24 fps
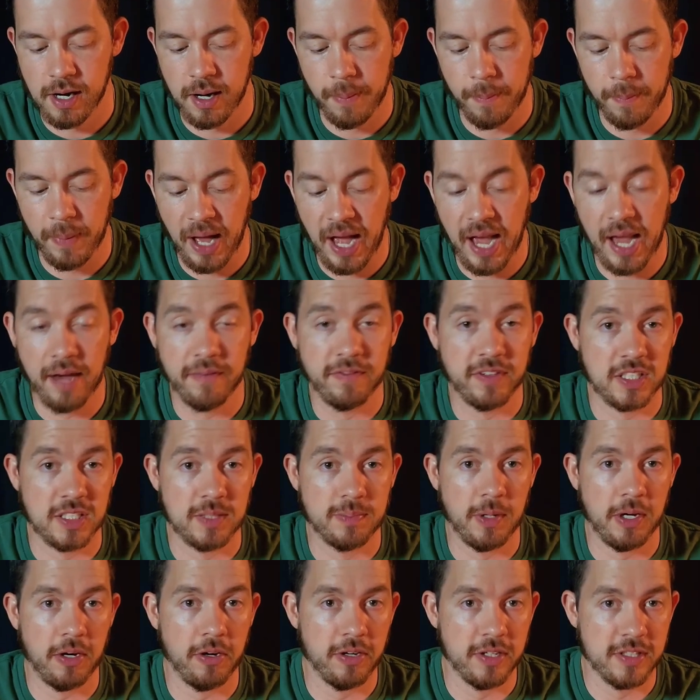I have
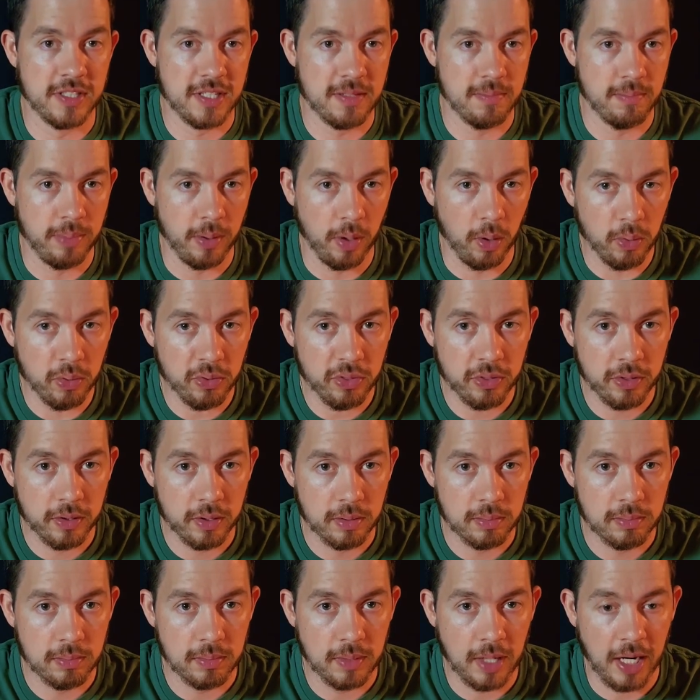experience in both.
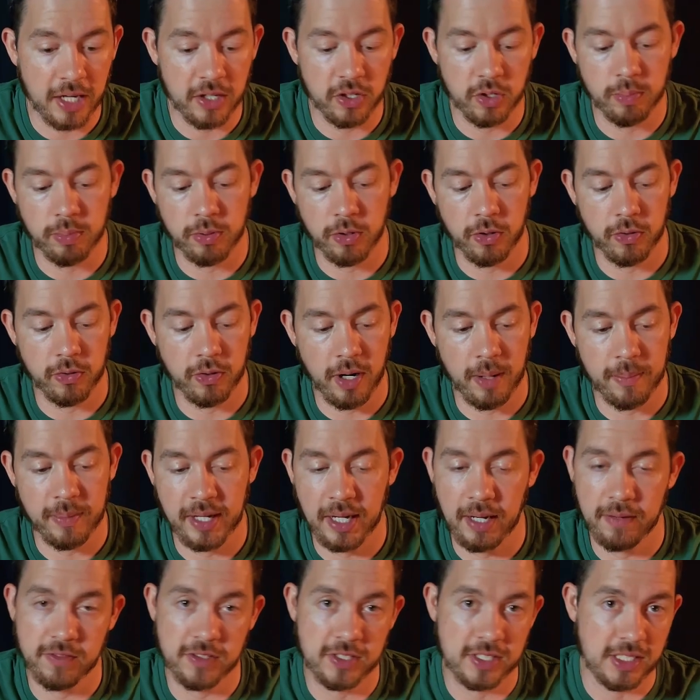I do programming
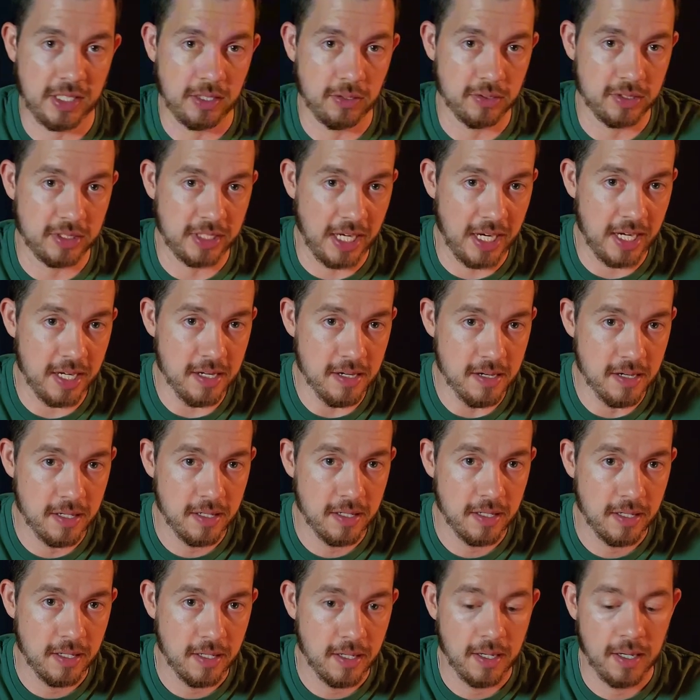every single day.
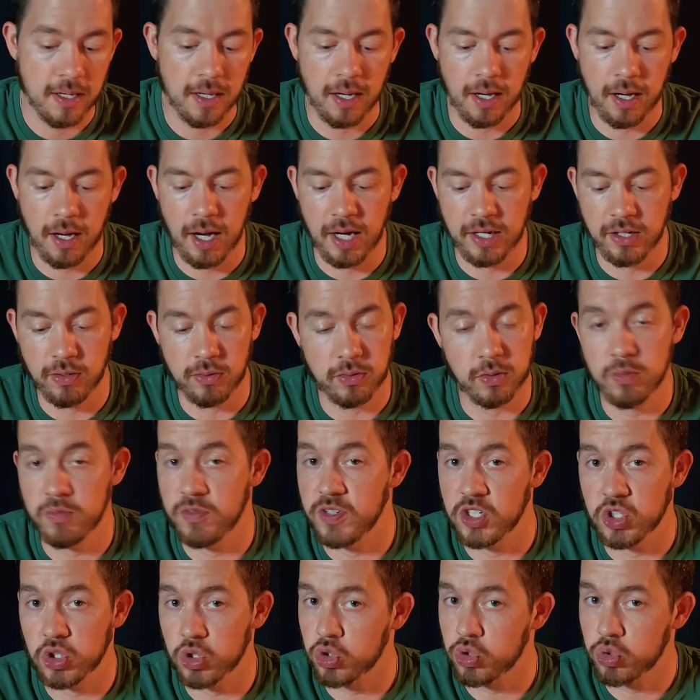I don't do
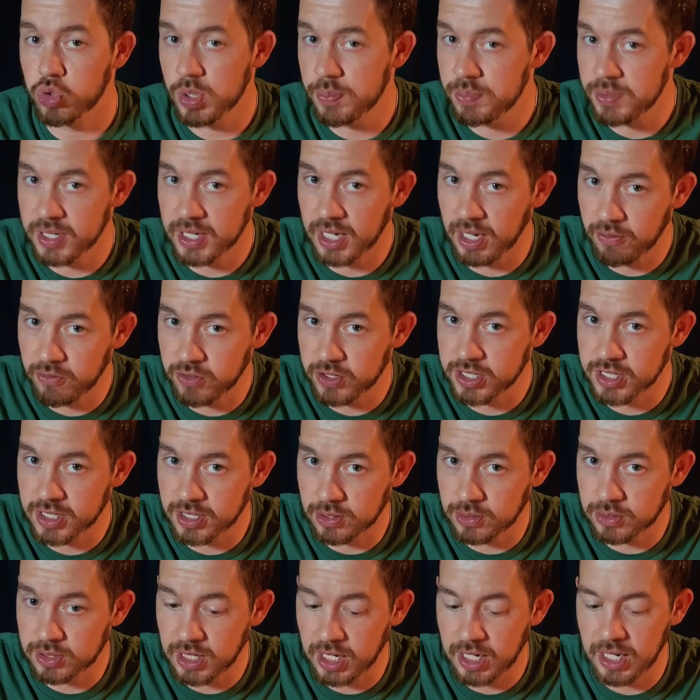visual scripting every
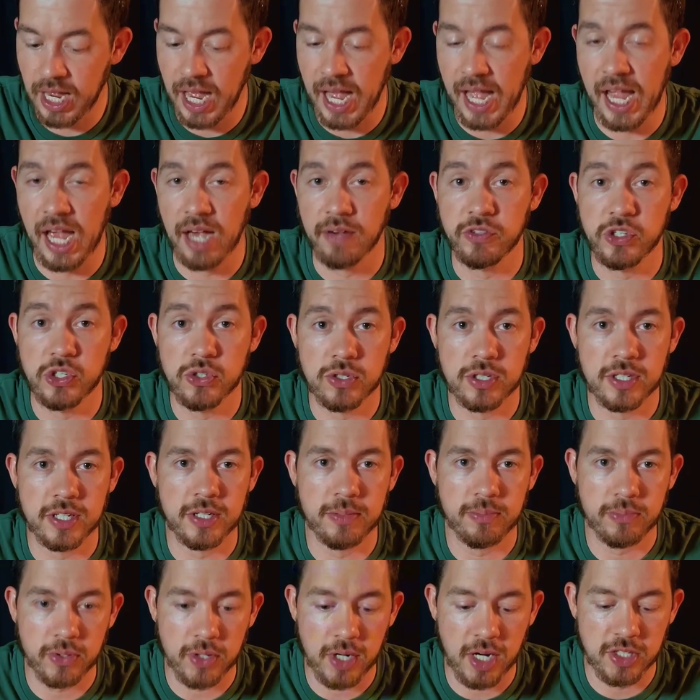single day. I have used it in
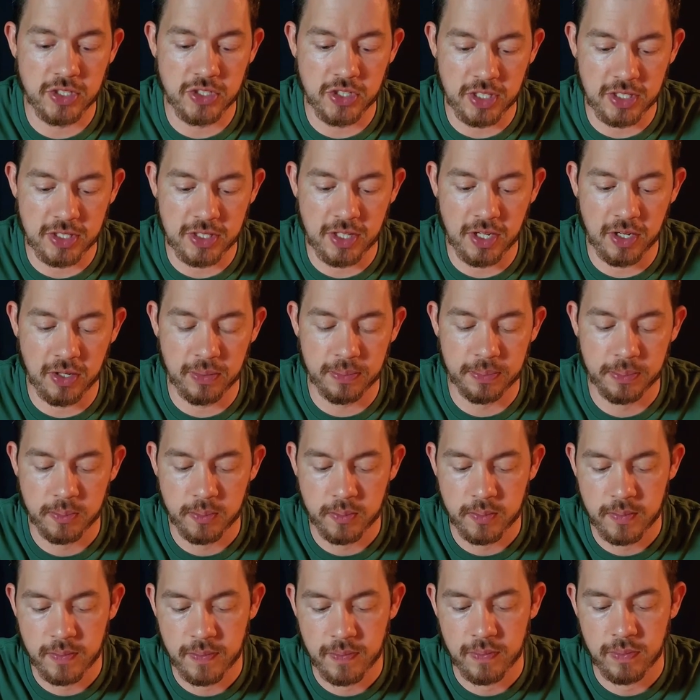projects, though.
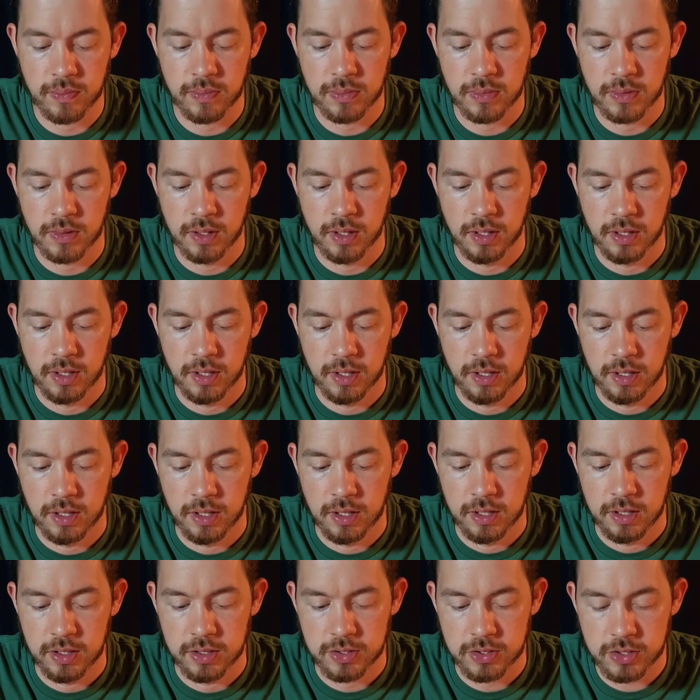
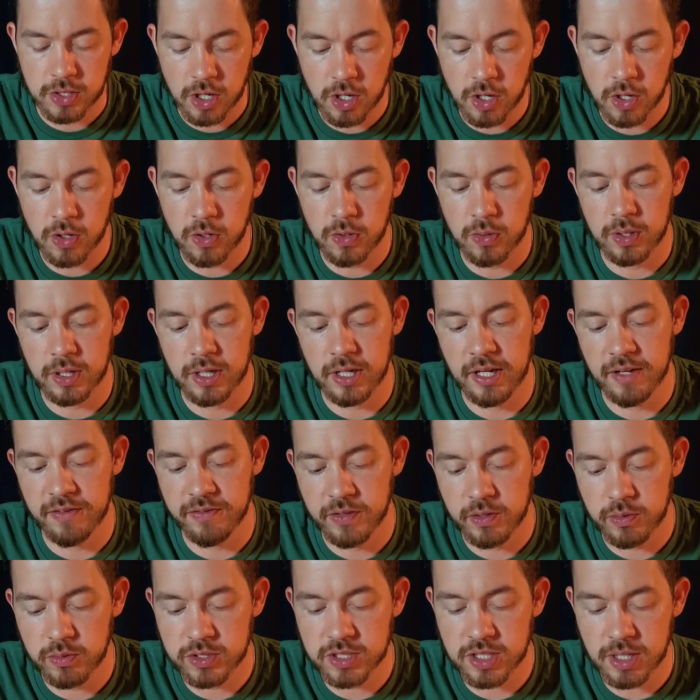So if it
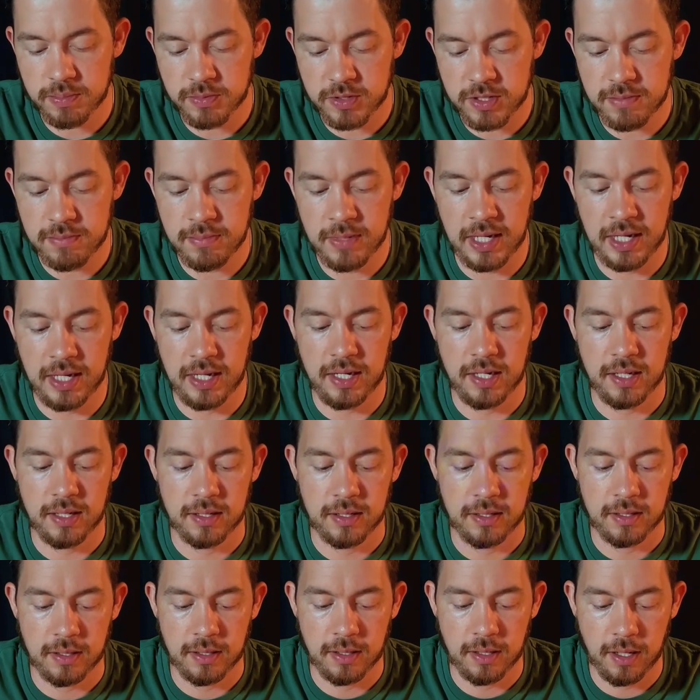was up to me,
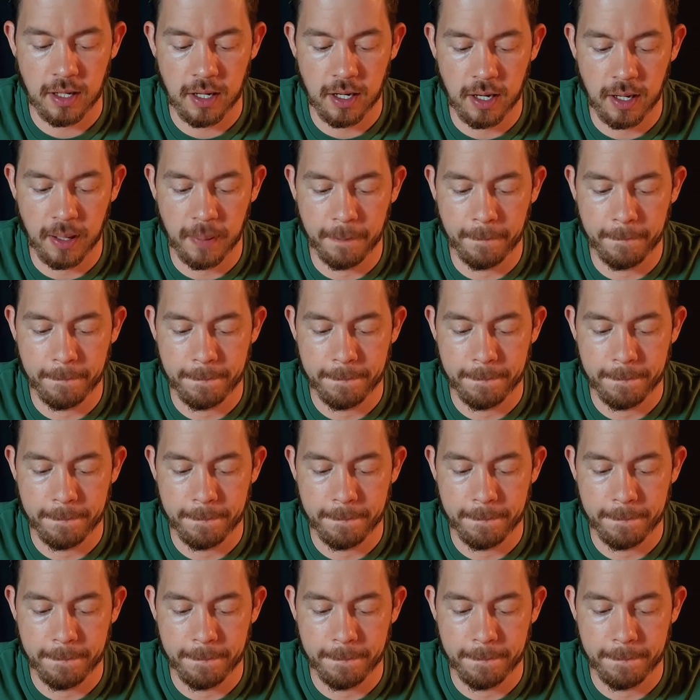I